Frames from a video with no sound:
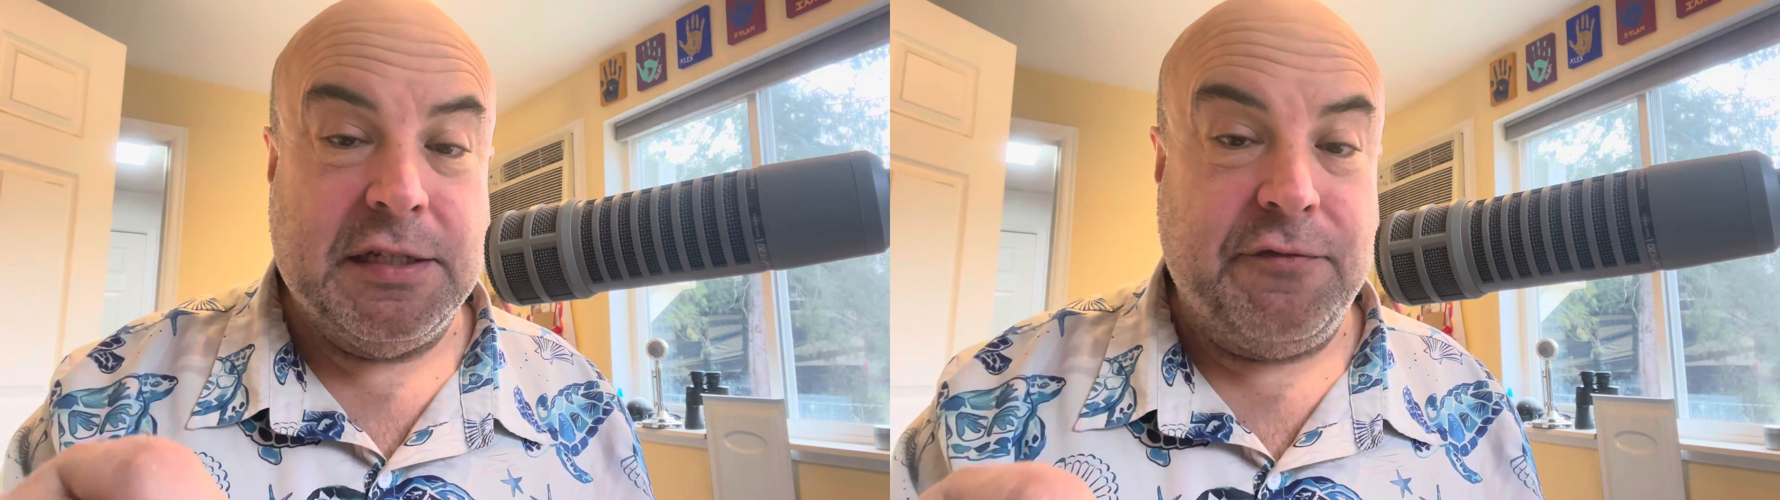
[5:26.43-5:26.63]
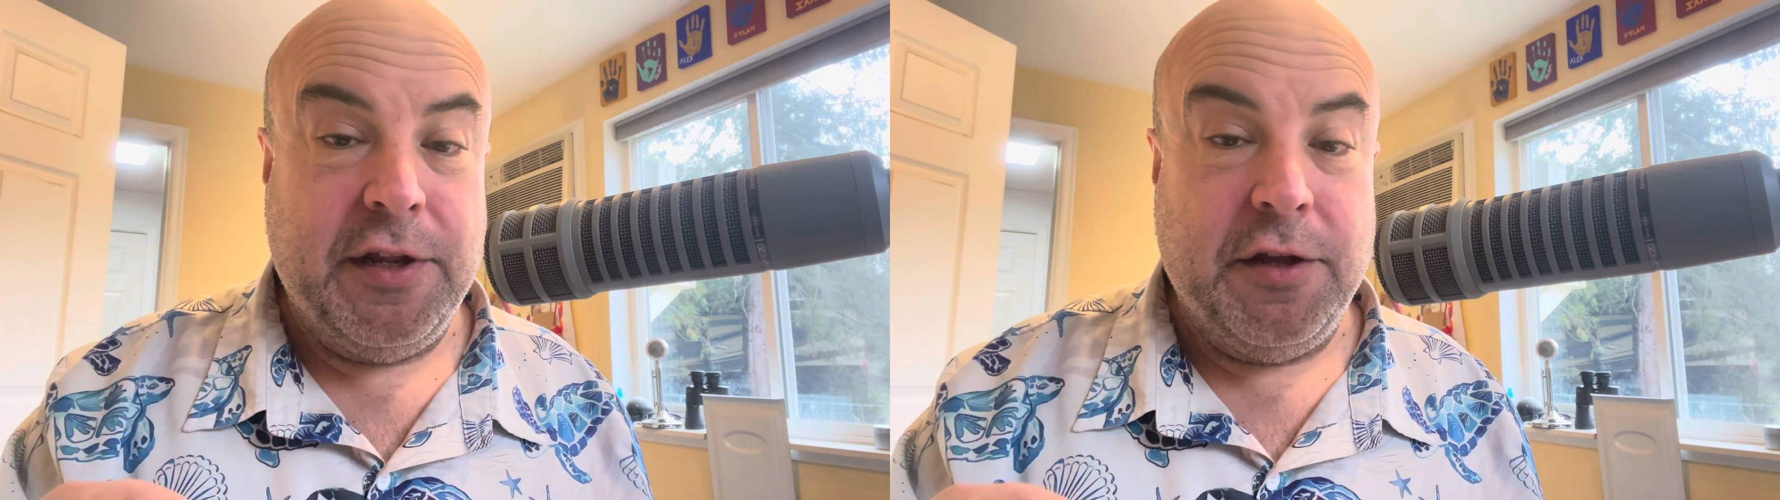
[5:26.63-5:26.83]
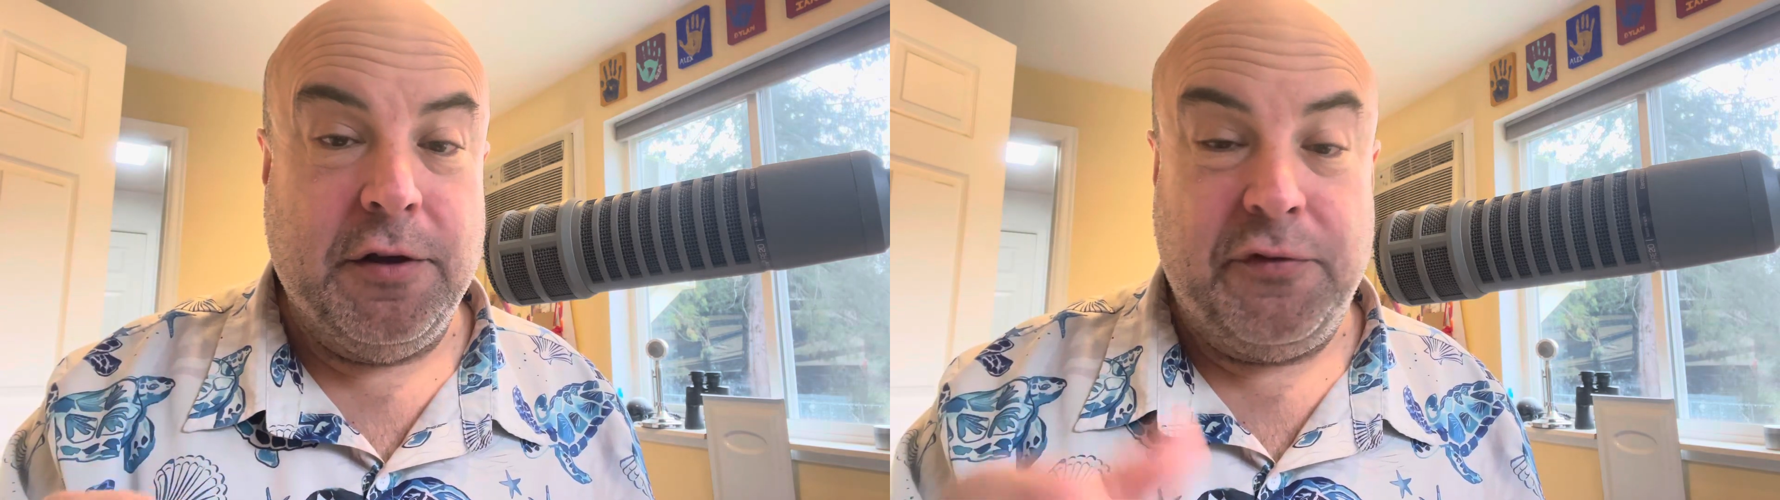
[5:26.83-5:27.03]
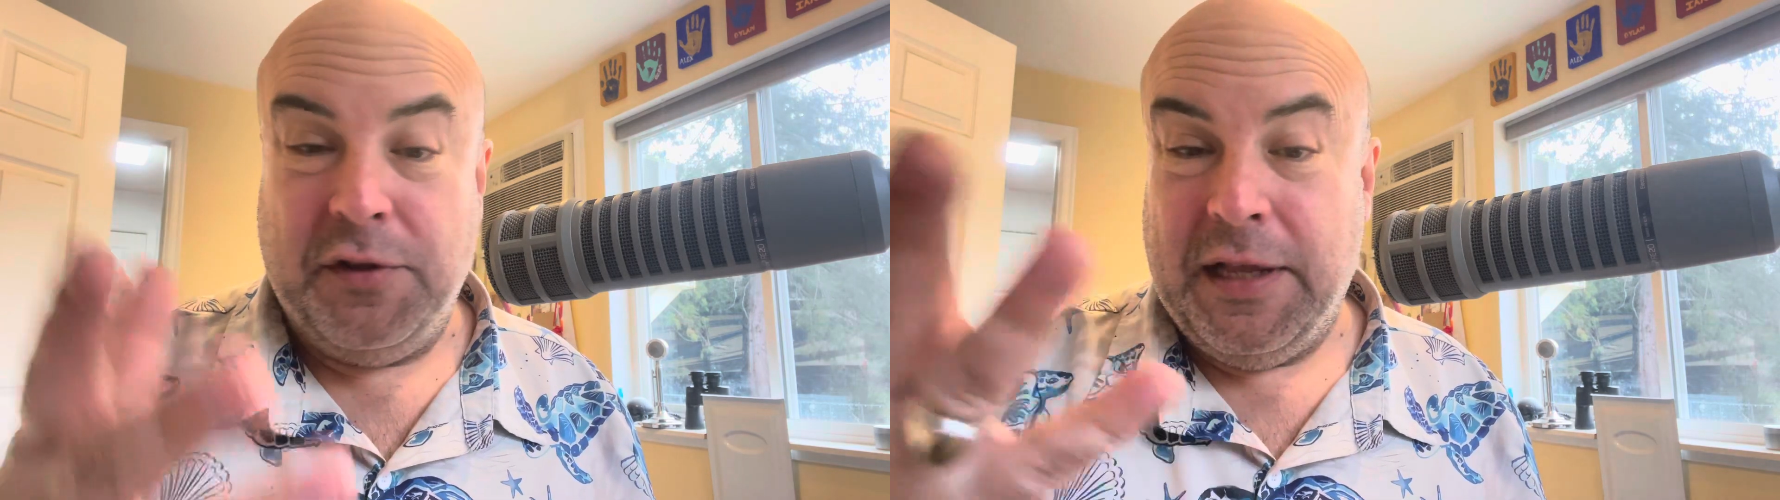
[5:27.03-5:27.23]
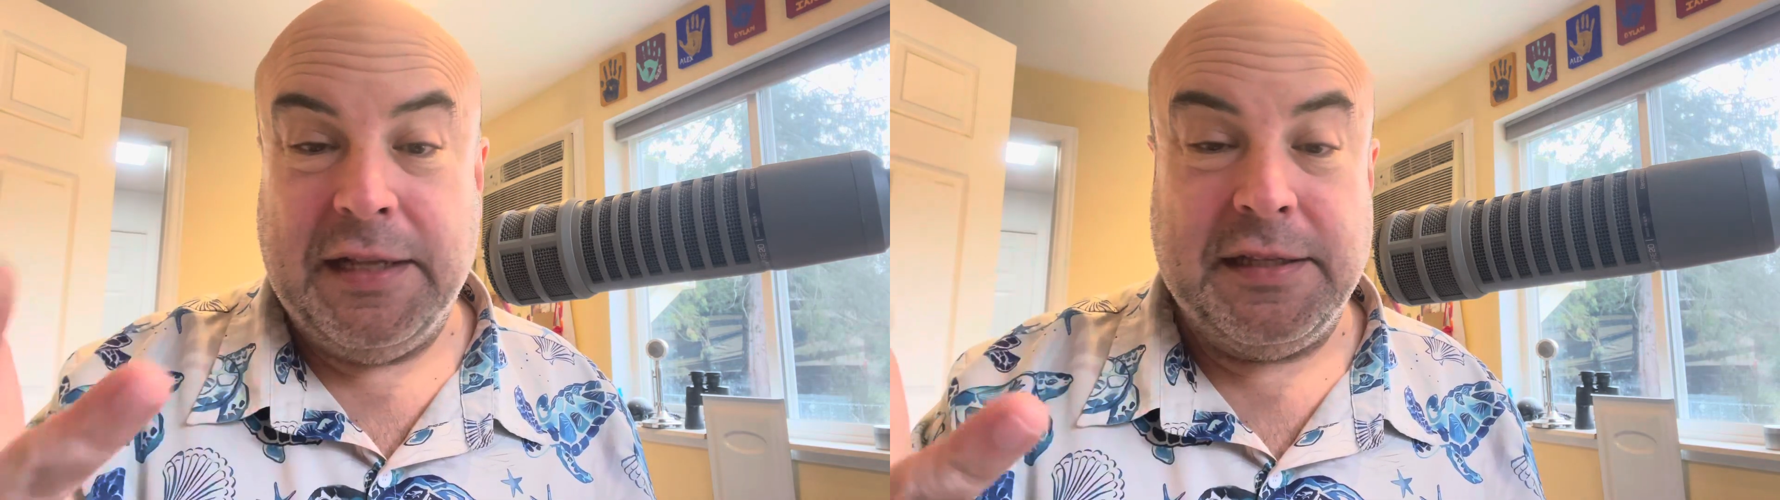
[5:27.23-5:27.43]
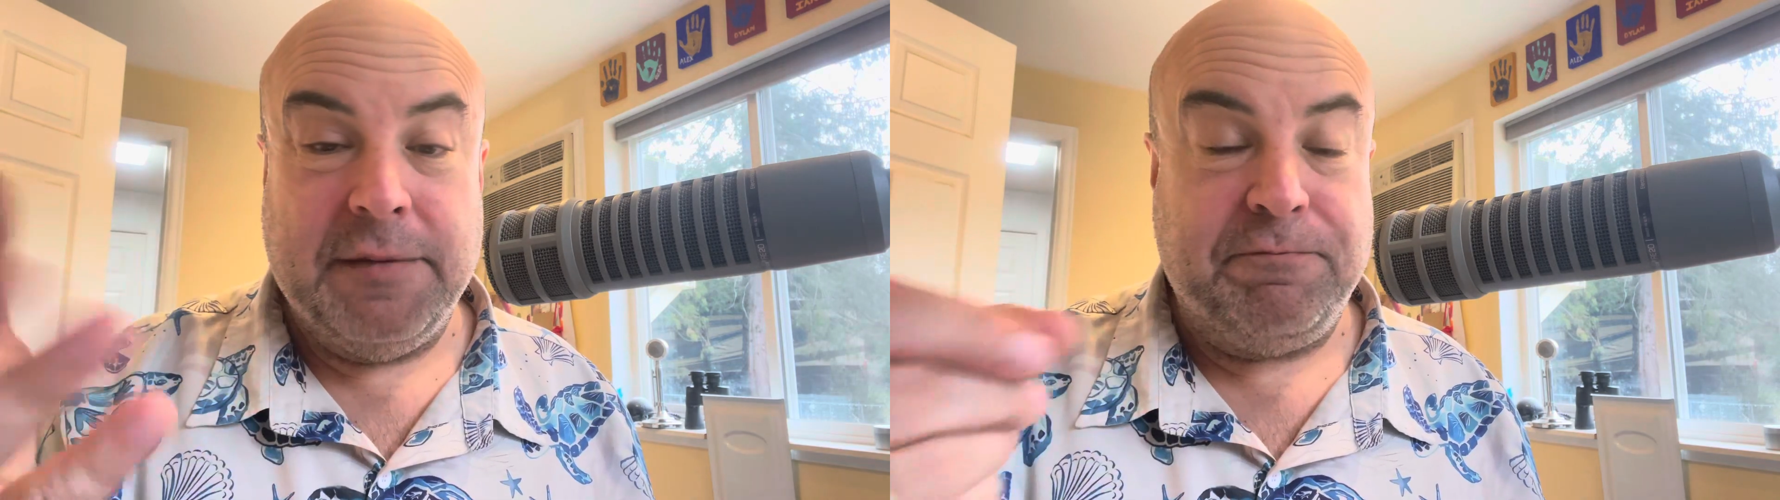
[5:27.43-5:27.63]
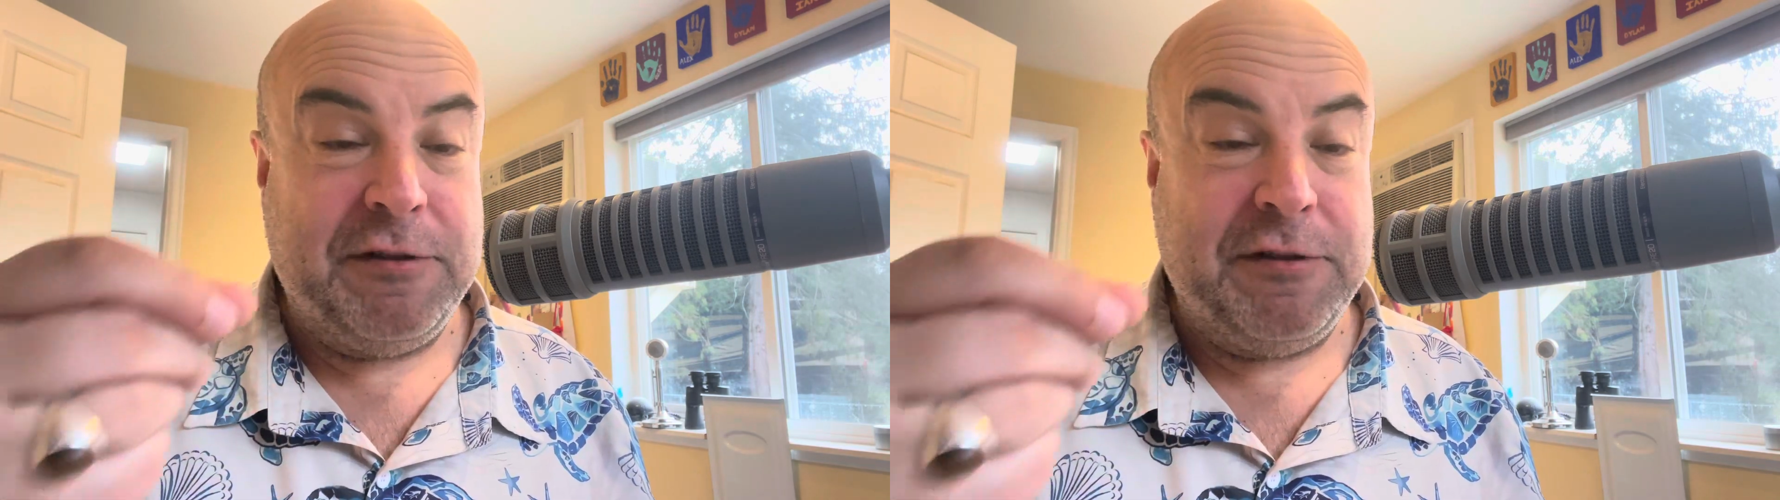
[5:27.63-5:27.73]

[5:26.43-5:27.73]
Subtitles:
video if you liked it.